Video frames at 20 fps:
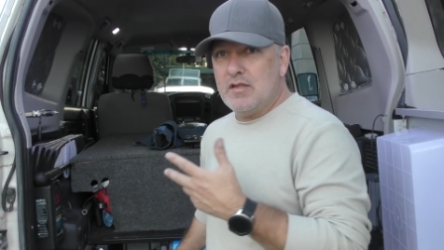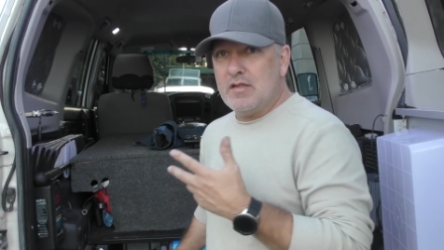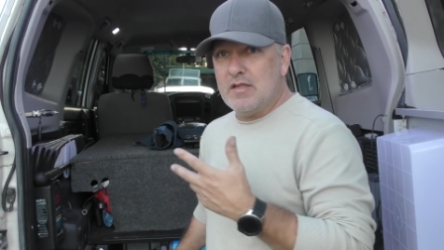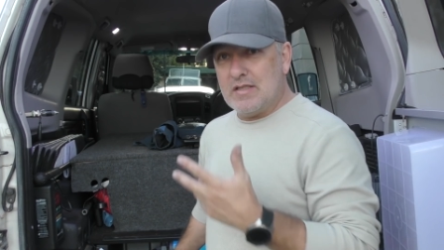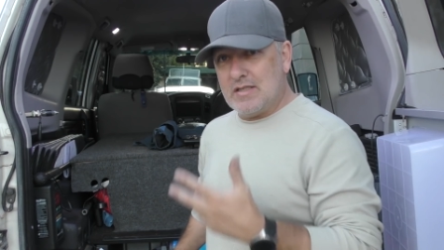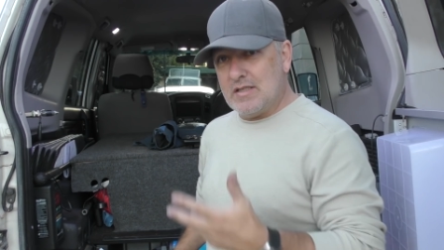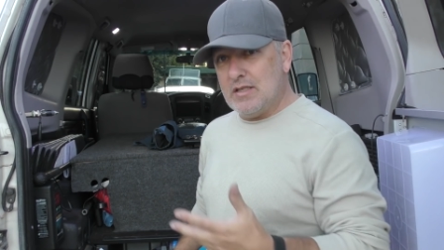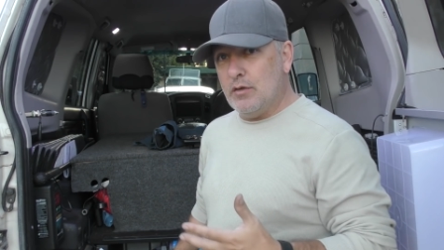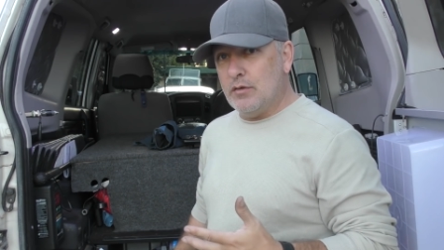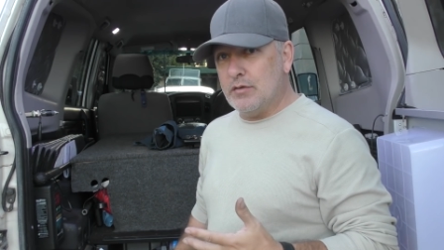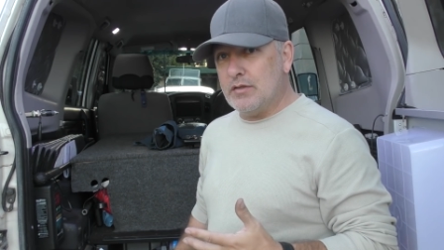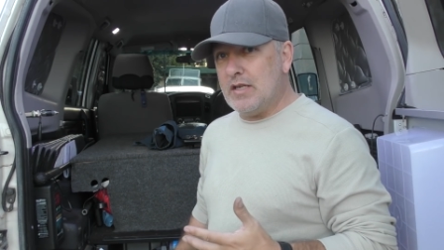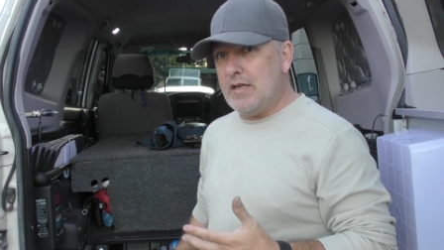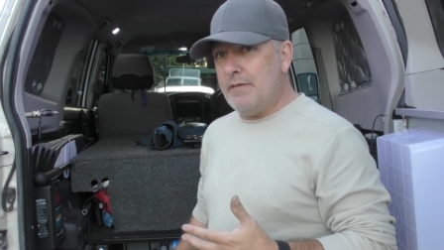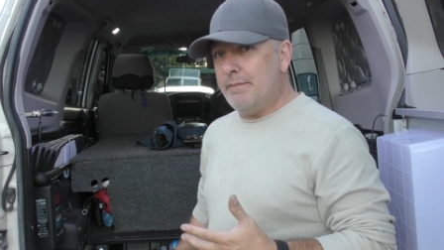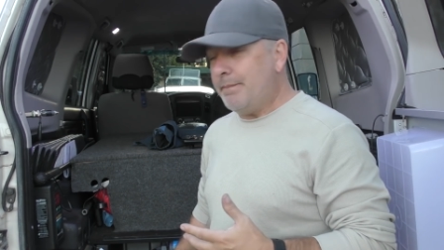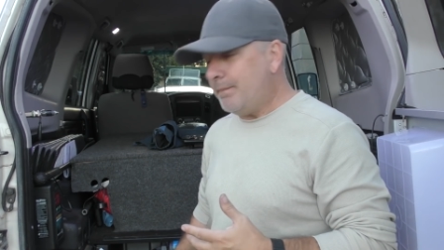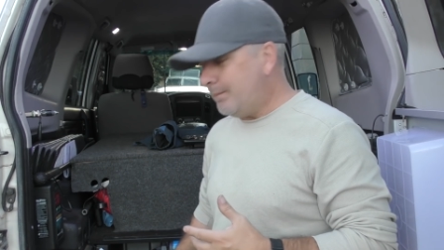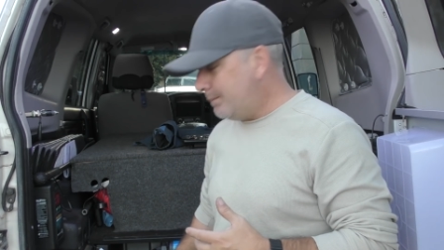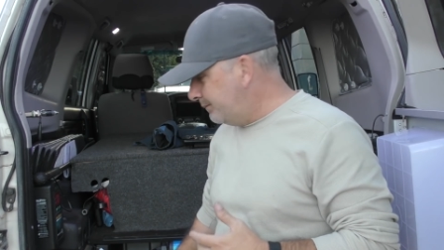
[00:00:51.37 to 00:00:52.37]
the cells
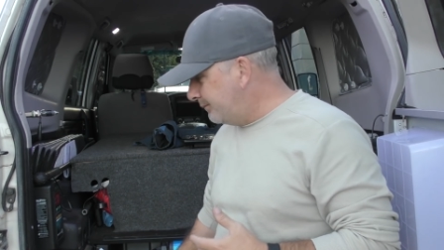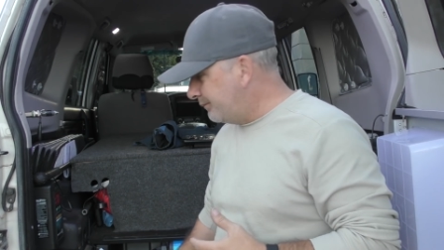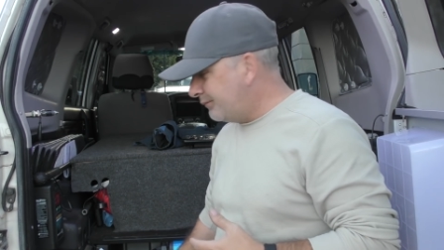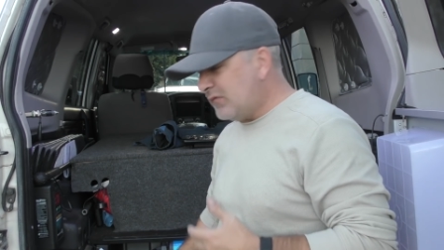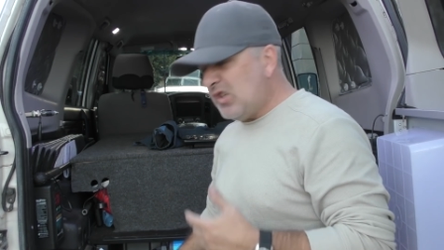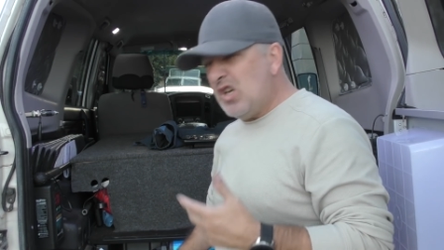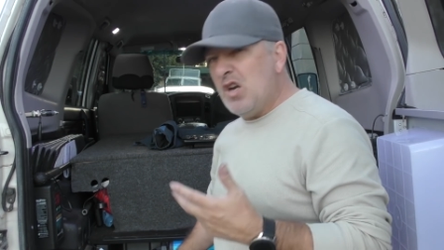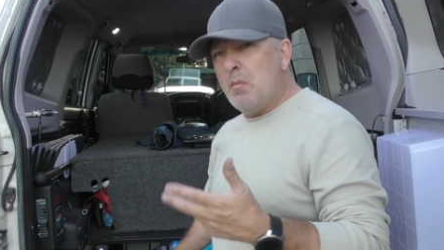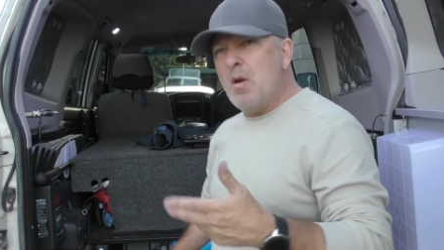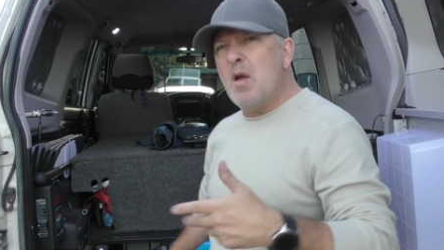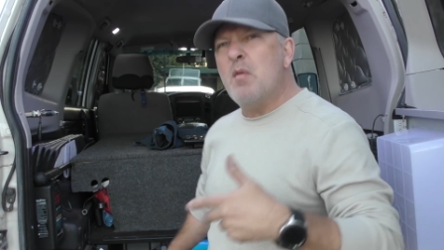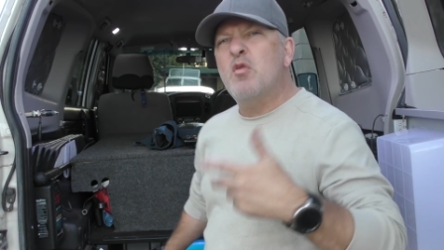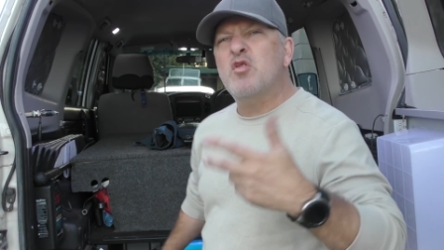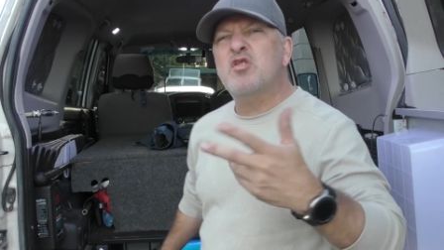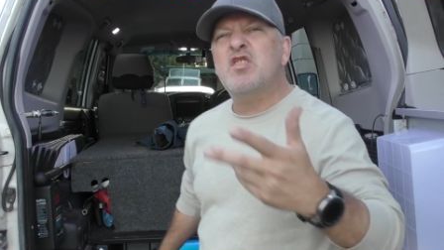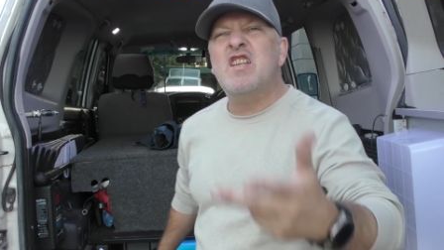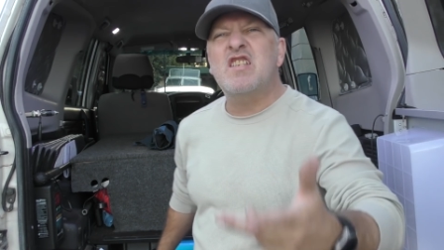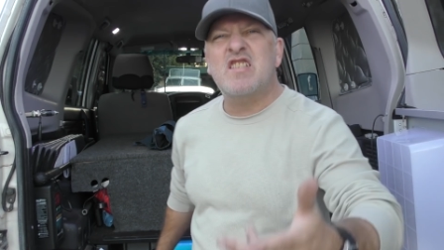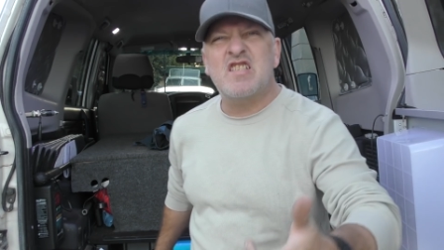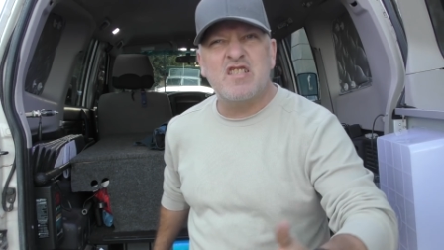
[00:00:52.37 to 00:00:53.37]
in. It'll make more
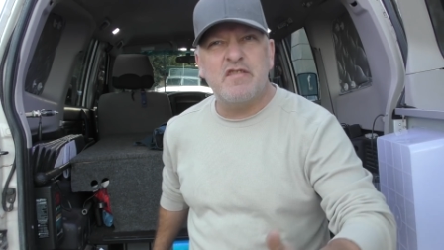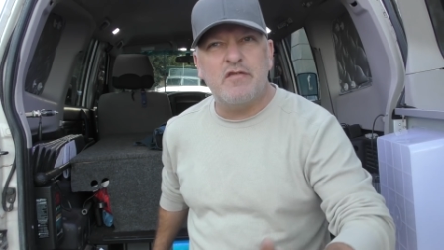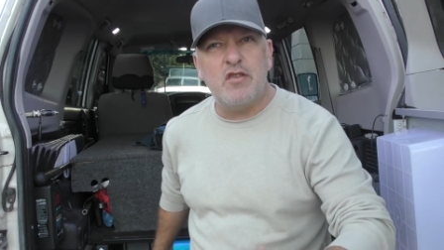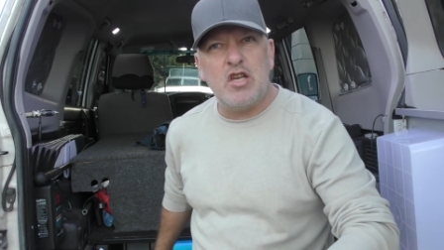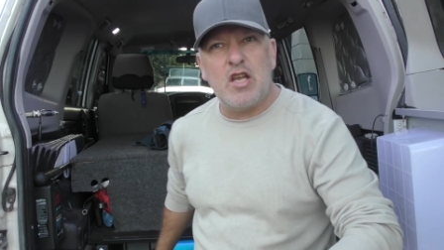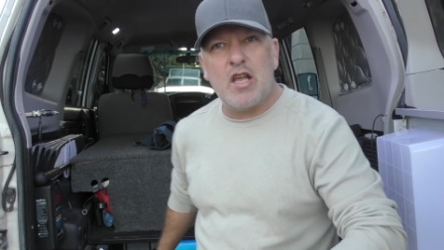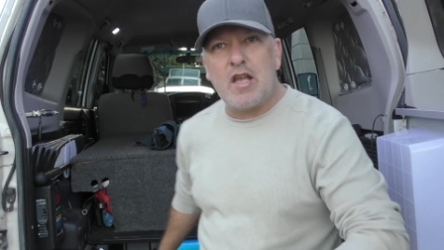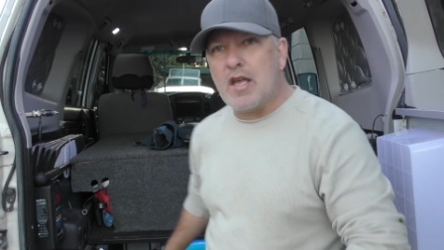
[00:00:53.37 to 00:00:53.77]
sense as the video